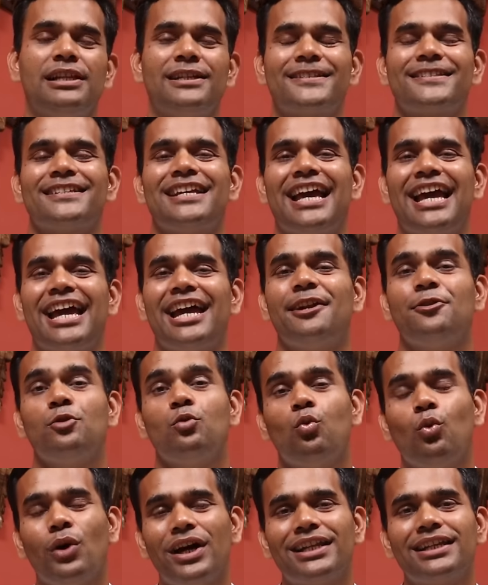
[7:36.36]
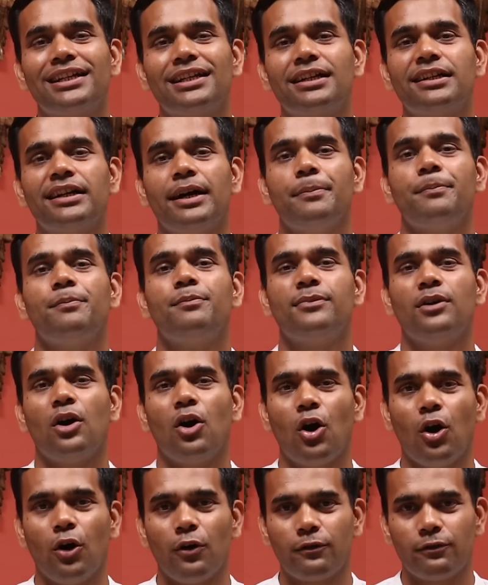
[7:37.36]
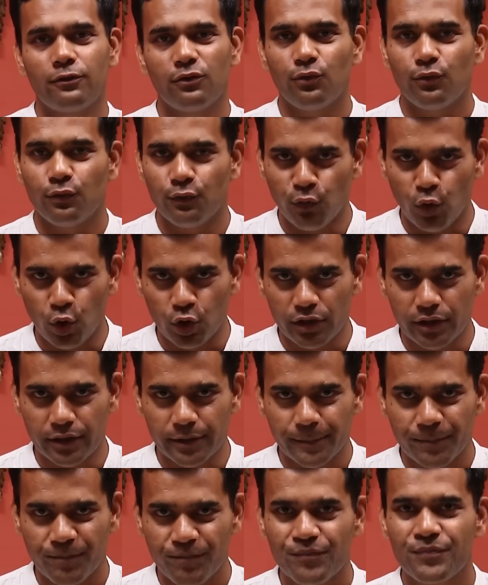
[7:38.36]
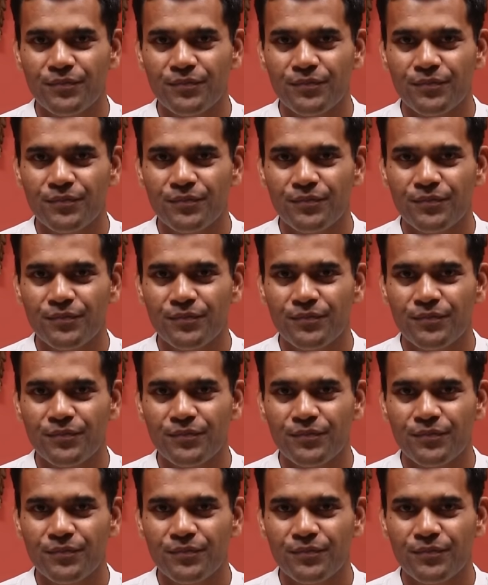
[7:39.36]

Plus add 1 cup of water.